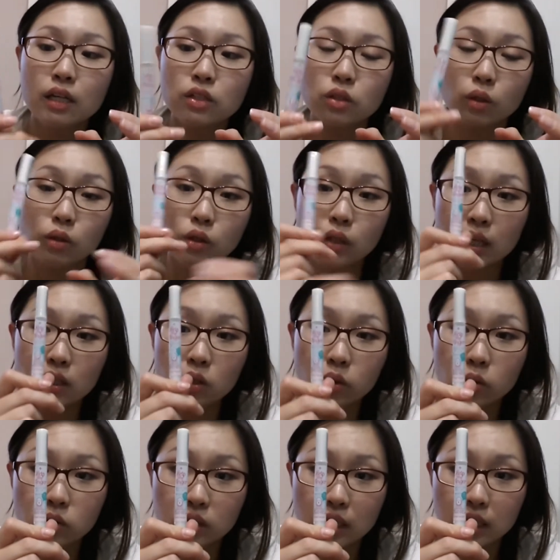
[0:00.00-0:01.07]
So you can
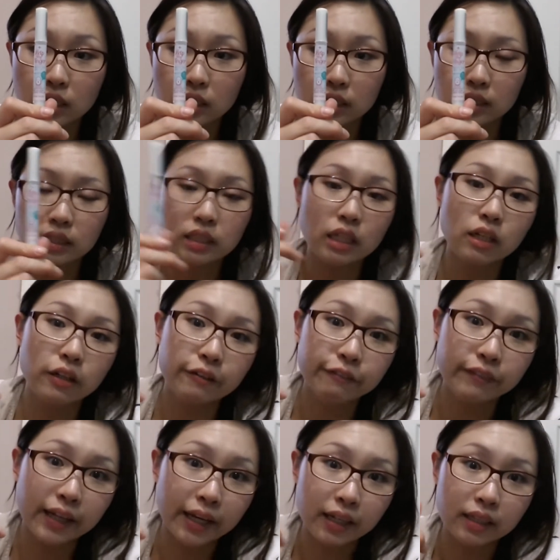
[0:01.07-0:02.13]
use this instead
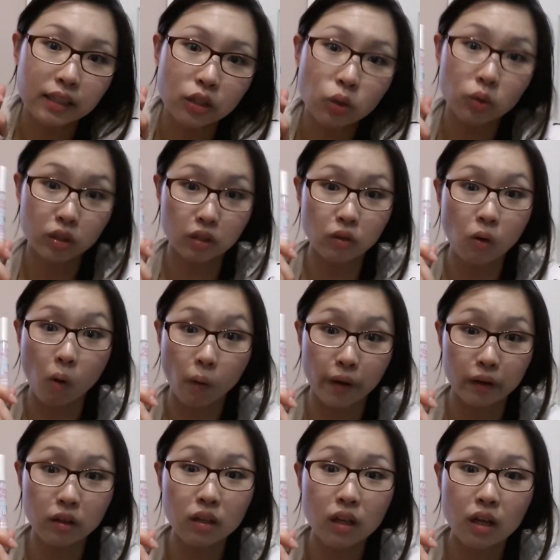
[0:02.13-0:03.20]
of like a cuticle
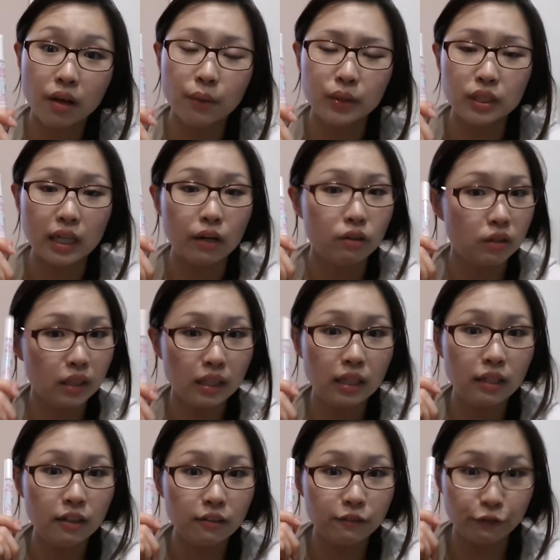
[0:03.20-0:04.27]
oil, which I
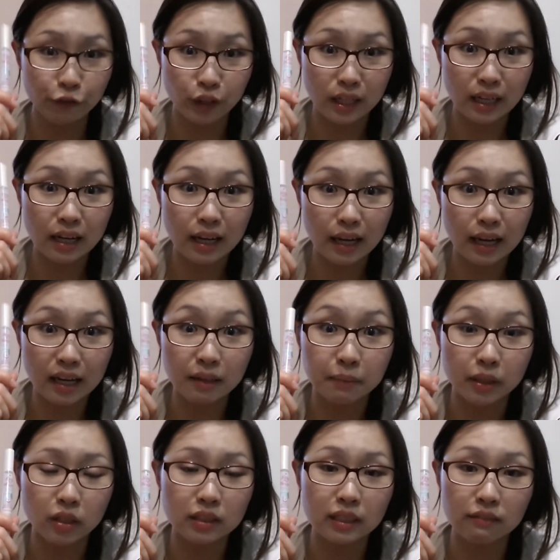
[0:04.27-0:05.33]
really freaking hate
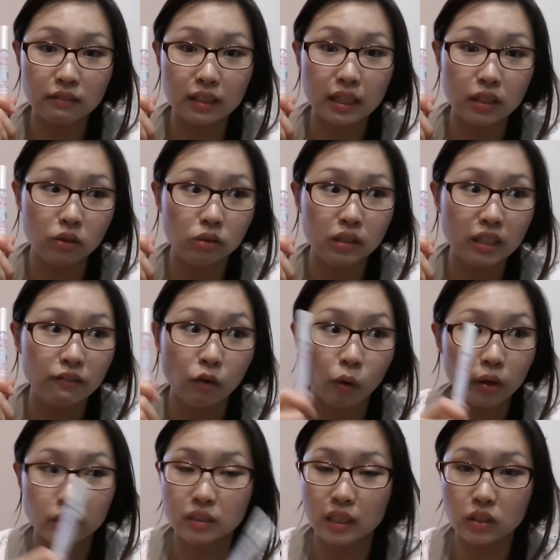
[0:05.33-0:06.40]
because after that you leave
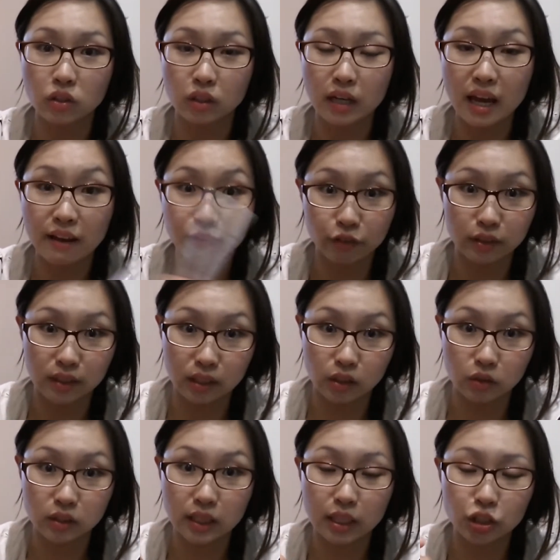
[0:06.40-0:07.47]
oil stains on
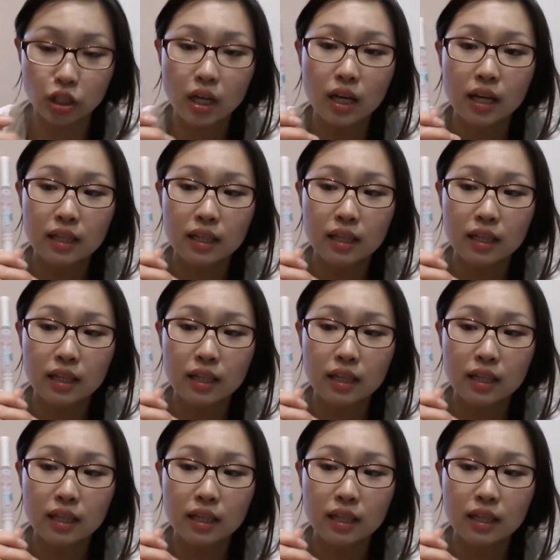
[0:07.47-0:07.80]
everything you touch.